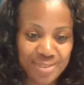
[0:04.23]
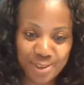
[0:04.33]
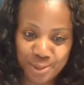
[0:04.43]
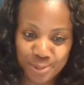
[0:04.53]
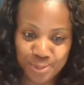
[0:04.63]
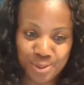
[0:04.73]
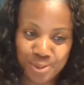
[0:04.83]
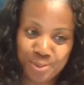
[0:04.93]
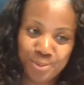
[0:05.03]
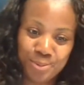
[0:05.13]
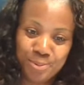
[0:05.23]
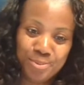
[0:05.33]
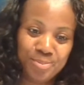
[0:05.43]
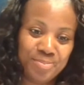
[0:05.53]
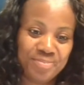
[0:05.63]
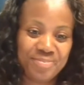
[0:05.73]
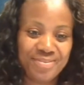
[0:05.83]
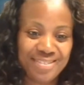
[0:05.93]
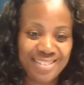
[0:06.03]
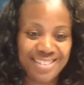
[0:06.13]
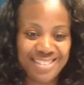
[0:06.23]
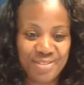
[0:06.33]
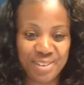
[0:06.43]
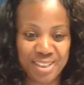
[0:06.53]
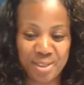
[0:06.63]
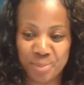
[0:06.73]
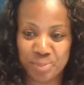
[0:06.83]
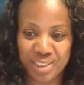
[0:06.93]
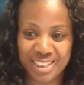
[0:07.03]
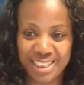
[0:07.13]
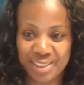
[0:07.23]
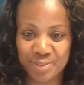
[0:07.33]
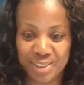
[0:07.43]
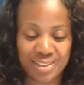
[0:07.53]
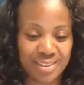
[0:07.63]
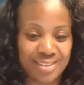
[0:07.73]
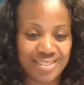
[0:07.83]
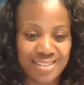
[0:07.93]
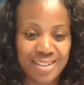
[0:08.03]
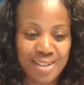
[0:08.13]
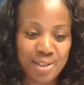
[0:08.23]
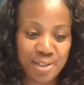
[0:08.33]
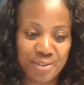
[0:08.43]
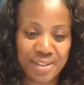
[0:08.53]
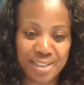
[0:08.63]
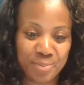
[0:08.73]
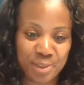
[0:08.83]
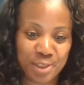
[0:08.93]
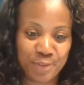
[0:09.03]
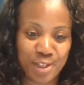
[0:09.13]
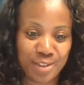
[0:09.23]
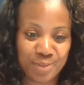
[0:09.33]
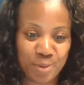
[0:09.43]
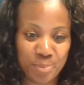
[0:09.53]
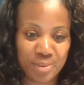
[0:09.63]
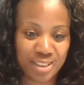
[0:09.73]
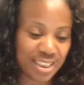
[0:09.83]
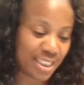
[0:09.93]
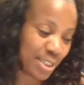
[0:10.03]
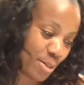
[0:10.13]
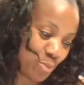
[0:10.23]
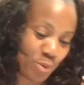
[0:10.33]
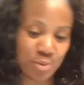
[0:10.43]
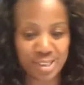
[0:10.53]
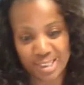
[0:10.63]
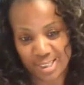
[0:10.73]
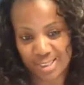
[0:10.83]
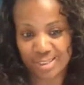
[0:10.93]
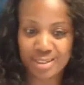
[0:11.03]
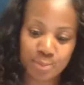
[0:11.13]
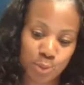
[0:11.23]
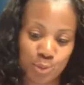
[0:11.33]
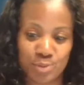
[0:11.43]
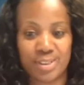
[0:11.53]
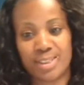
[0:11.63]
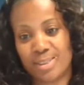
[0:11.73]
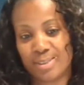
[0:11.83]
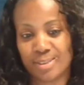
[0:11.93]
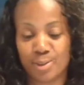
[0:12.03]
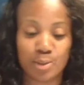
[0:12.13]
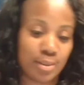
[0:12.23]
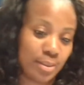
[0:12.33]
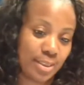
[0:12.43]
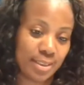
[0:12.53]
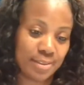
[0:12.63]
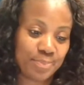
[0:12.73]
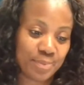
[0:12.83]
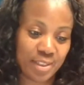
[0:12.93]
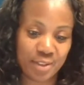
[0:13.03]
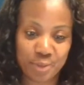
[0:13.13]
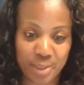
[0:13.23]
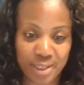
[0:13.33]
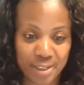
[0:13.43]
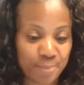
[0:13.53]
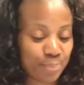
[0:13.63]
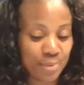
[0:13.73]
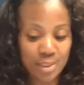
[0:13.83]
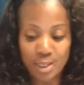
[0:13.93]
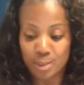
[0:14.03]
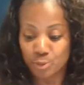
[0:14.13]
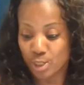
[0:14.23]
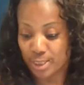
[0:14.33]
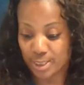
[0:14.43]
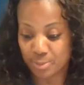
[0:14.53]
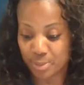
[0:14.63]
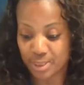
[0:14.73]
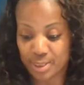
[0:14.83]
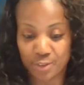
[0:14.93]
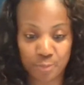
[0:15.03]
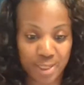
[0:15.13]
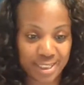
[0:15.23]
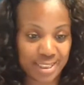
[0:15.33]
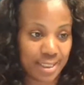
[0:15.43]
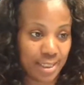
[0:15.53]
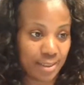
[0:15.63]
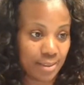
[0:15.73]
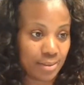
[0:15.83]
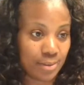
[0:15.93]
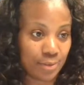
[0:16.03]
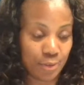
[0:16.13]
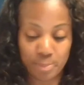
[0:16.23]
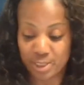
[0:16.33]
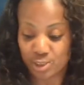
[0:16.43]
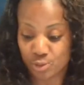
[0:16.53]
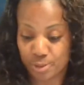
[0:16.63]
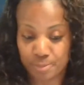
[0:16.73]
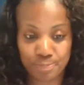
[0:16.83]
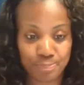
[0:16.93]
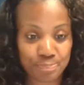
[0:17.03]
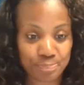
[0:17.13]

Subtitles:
You too, Fatima BTV. All right, I'm gonna give y'all a few minutes to come on in. Come on in. Girl, listen, everybody, I'm trying to get myself back together from my trip.